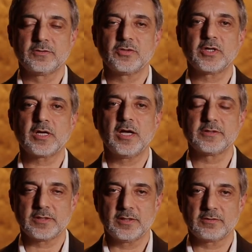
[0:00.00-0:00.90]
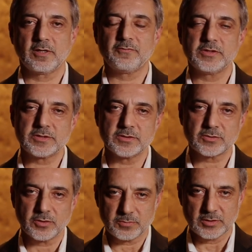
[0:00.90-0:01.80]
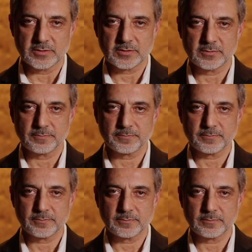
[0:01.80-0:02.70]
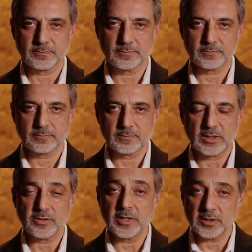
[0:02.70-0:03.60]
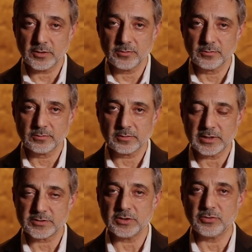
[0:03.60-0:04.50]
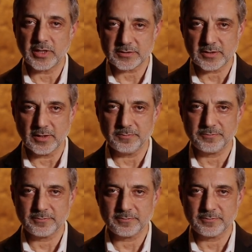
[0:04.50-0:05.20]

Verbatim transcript: to the content of his inscriptions. Thank you, and see you next time.